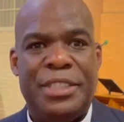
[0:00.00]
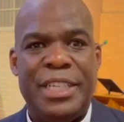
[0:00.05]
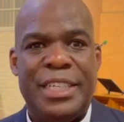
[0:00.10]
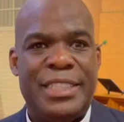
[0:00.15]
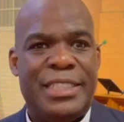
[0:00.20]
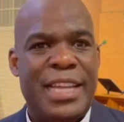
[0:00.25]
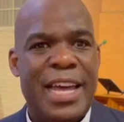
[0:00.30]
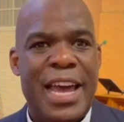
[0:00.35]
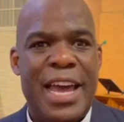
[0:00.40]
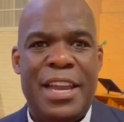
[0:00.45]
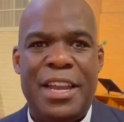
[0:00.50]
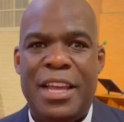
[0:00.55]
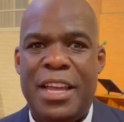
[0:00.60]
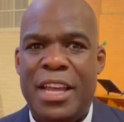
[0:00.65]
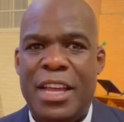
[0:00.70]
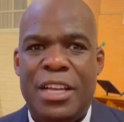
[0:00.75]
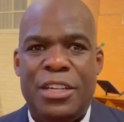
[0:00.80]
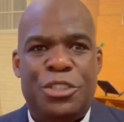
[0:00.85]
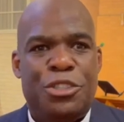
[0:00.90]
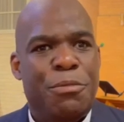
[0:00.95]
just had
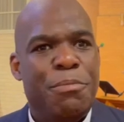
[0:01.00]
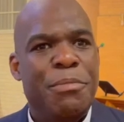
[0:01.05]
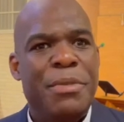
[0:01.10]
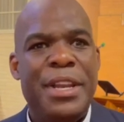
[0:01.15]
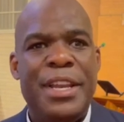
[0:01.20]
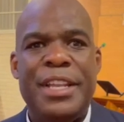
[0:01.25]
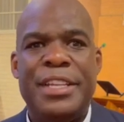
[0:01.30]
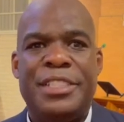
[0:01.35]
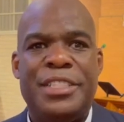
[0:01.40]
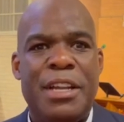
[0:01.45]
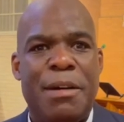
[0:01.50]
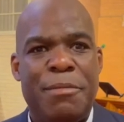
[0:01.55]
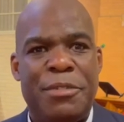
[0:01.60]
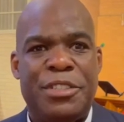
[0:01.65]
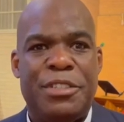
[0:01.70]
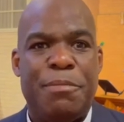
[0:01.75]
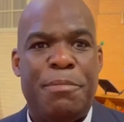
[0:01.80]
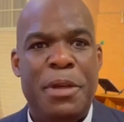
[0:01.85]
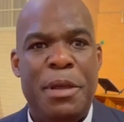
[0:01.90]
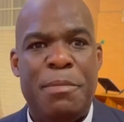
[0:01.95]
tremendous
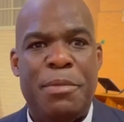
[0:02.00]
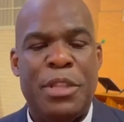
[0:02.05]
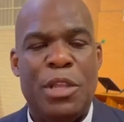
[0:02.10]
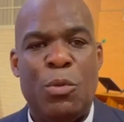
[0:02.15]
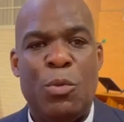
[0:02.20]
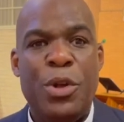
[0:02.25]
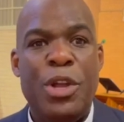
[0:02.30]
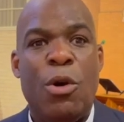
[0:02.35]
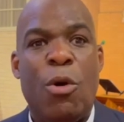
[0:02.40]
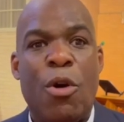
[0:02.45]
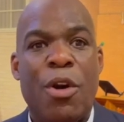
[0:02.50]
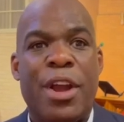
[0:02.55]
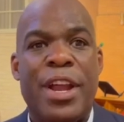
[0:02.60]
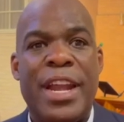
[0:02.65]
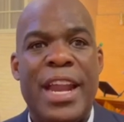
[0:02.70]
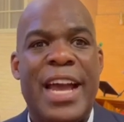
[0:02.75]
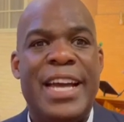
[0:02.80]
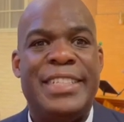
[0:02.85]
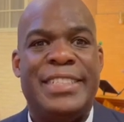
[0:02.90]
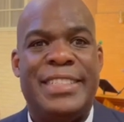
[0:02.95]
numbers of people that we
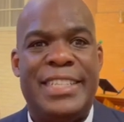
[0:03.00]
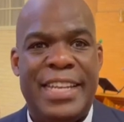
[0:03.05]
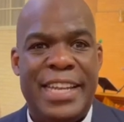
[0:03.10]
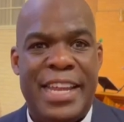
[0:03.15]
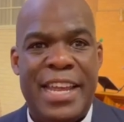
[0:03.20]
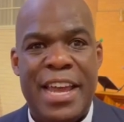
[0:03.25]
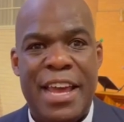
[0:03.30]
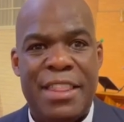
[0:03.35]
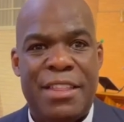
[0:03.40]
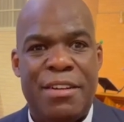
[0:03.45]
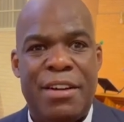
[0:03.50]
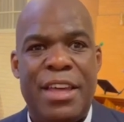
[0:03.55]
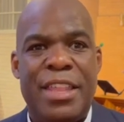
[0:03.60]
organized together,